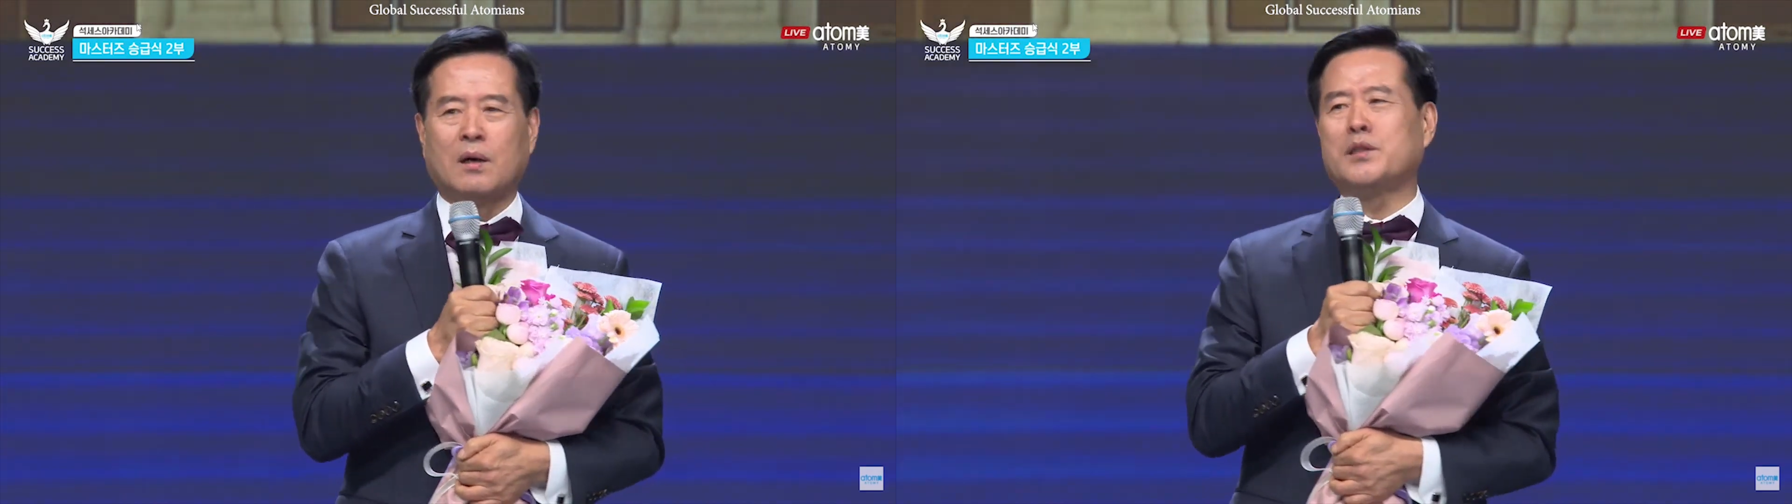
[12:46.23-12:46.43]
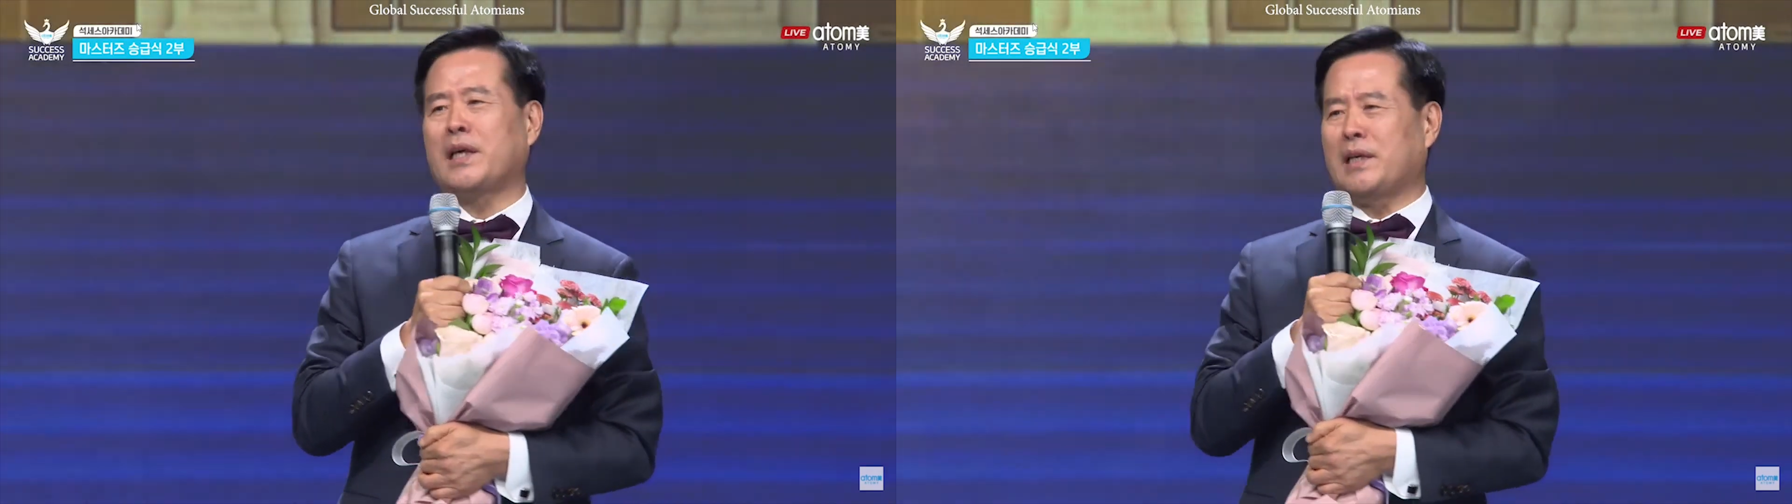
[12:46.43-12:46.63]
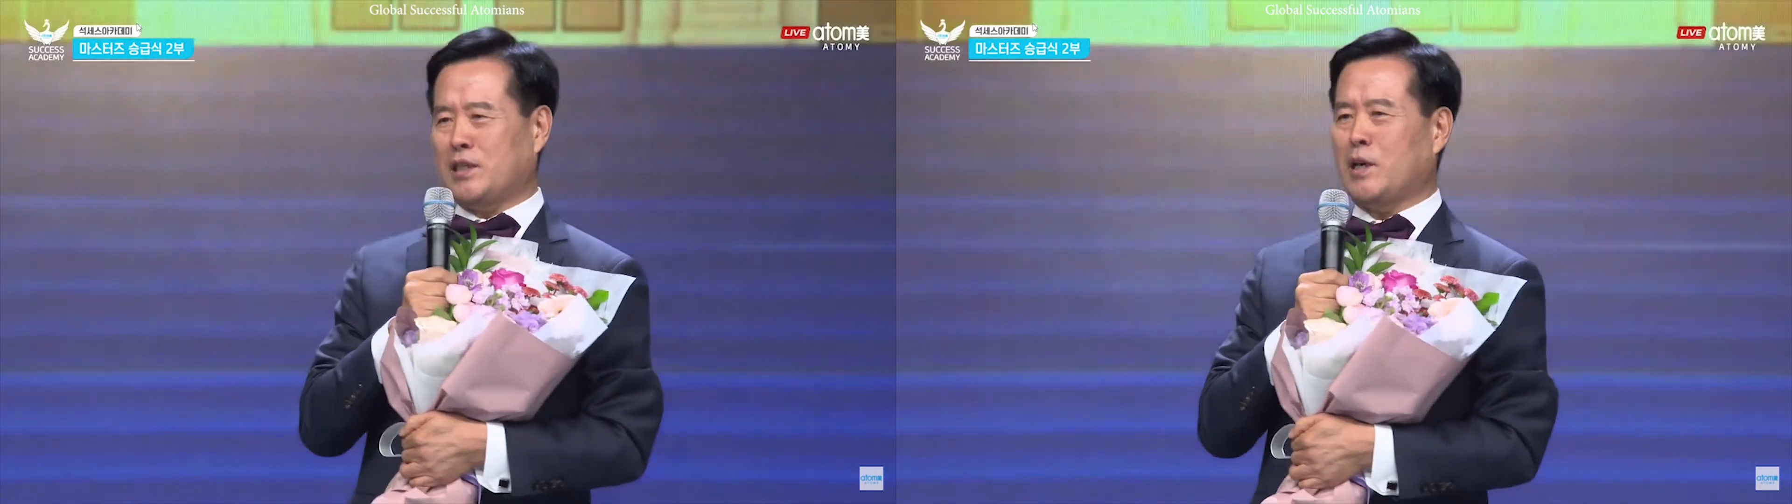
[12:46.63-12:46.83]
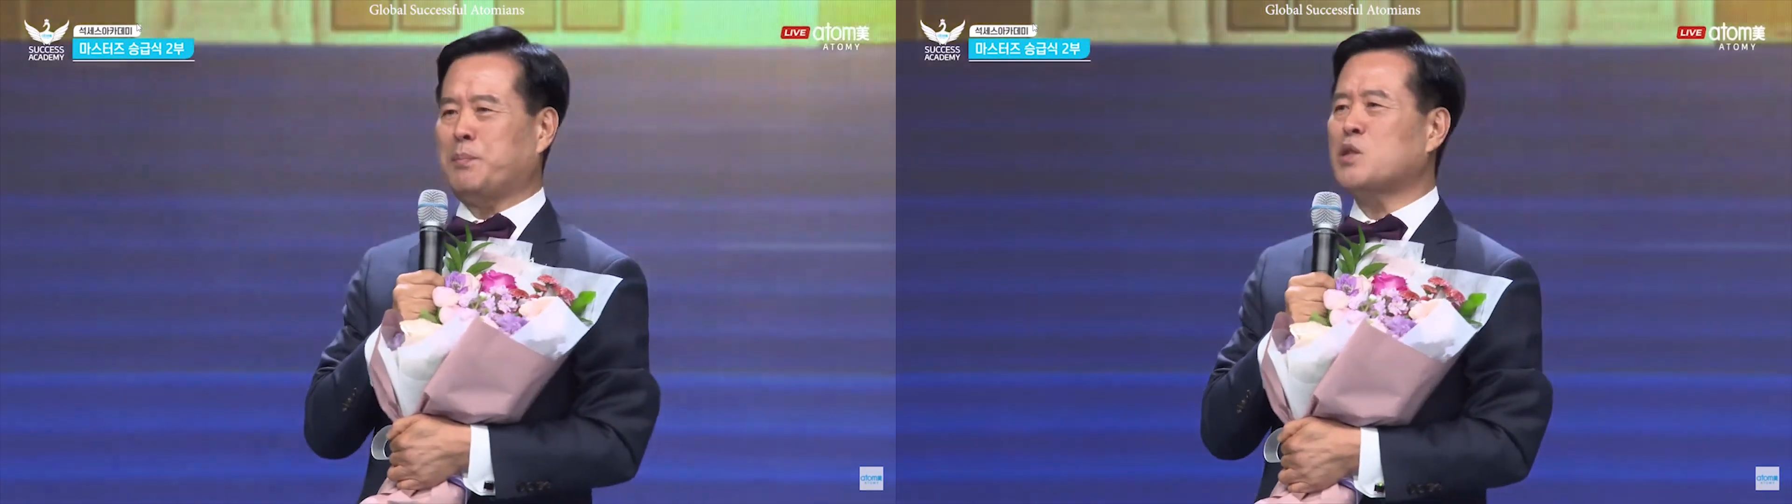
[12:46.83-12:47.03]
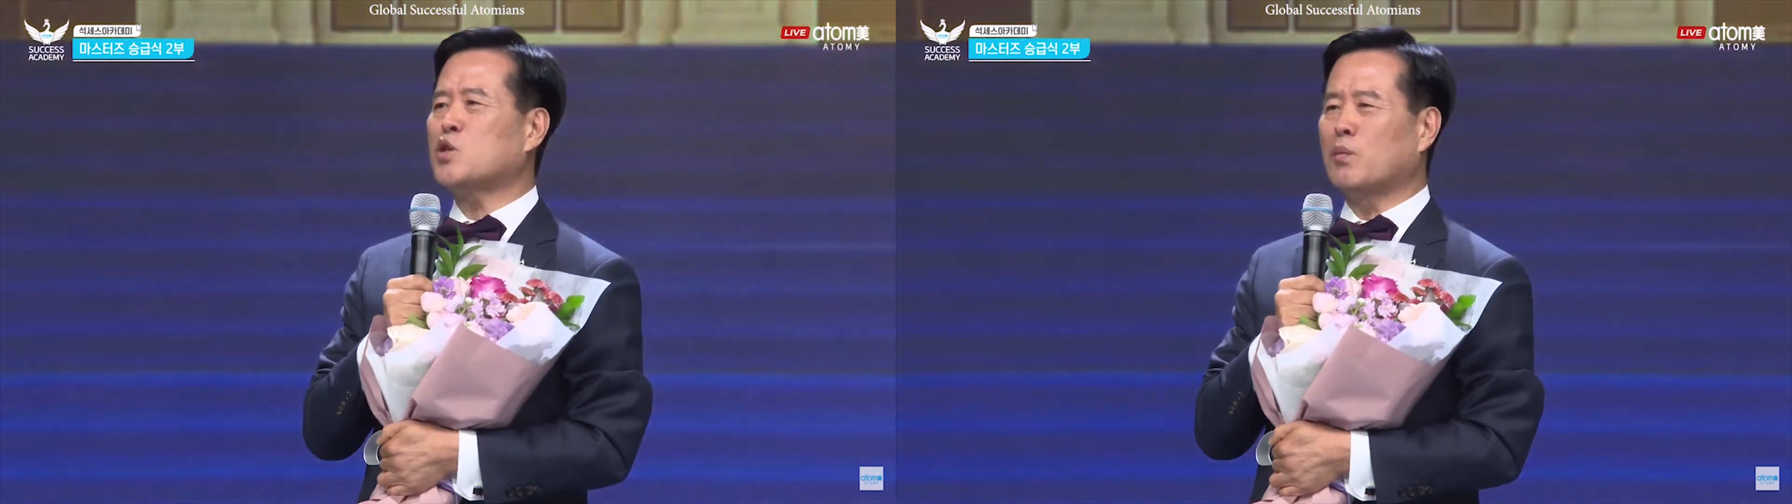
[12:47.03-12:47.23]

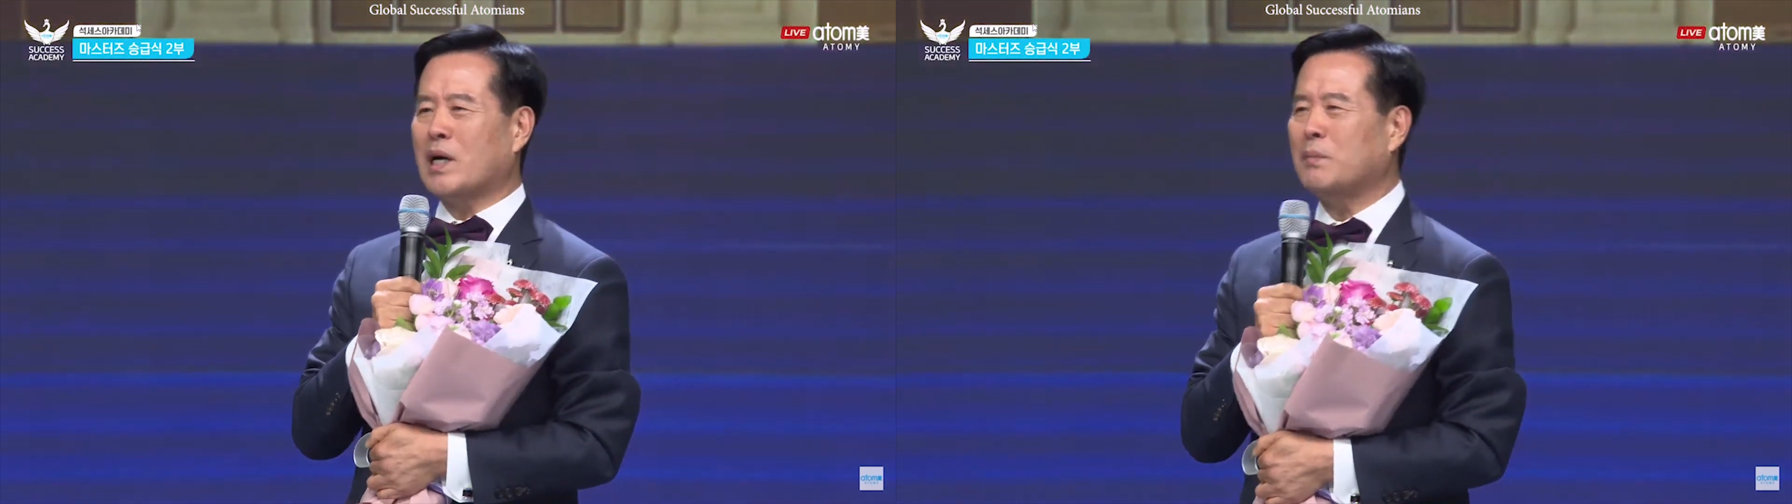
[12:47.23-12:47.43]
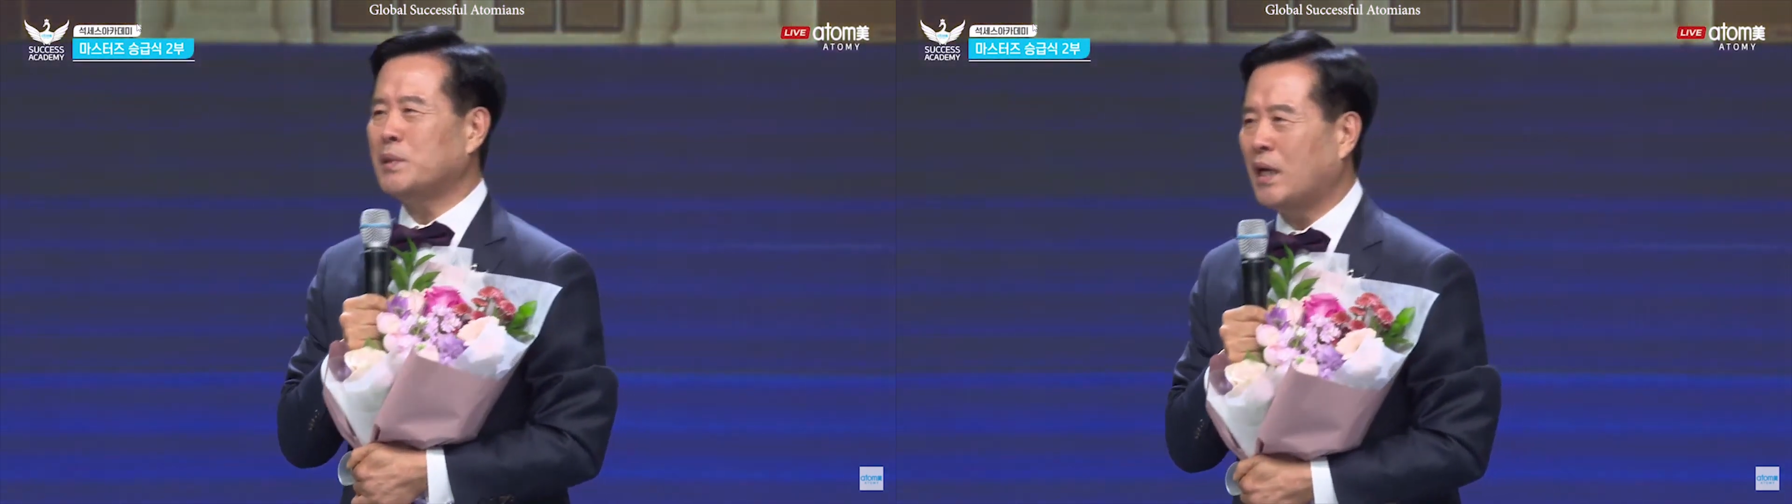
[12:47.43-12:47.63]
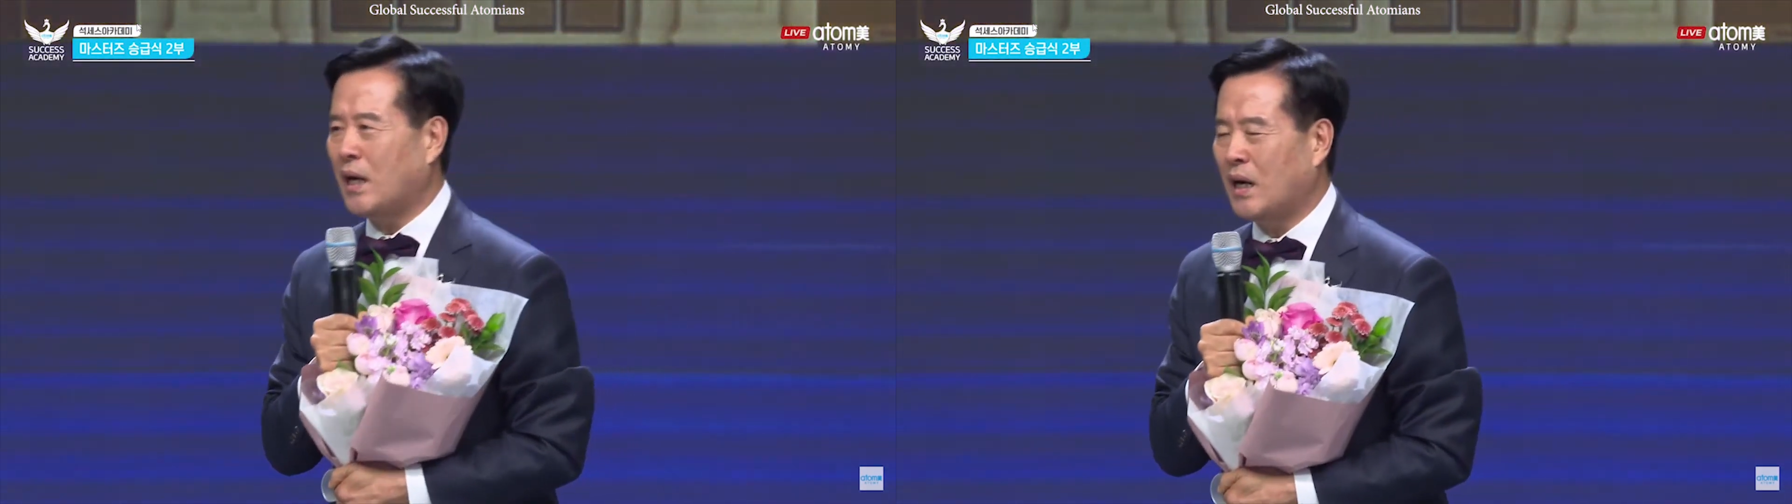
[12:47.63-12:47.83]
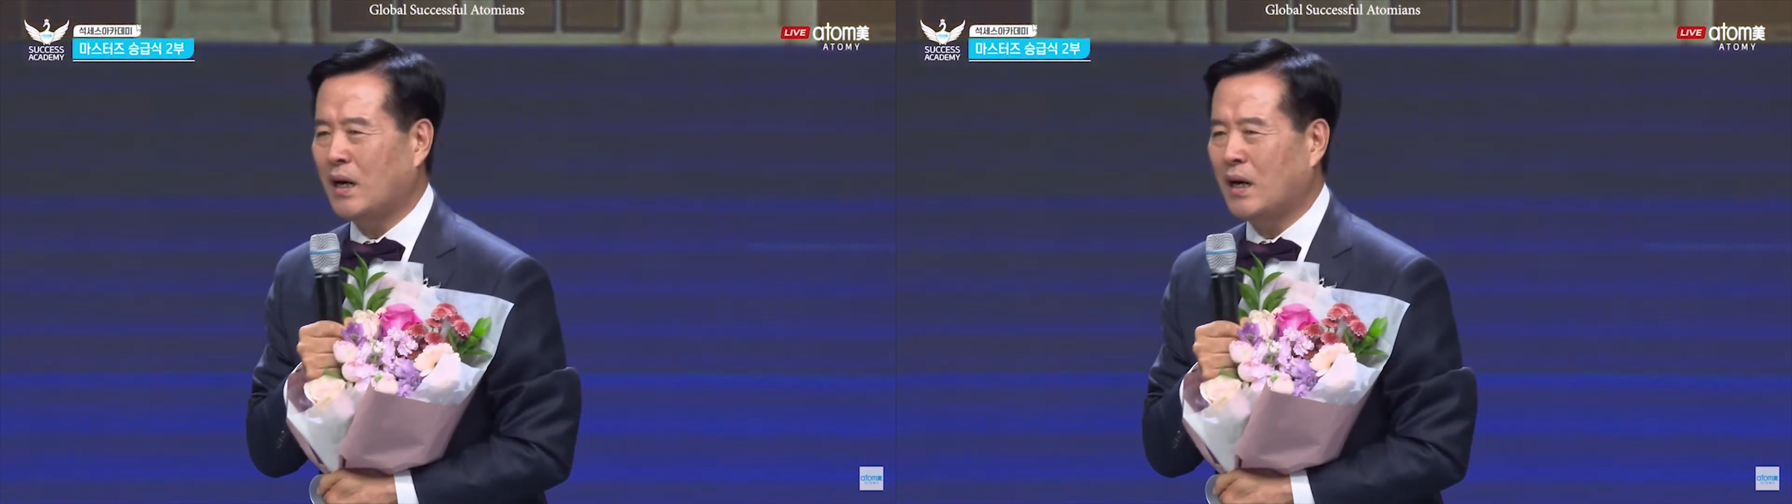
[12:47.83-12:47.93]
achieving success,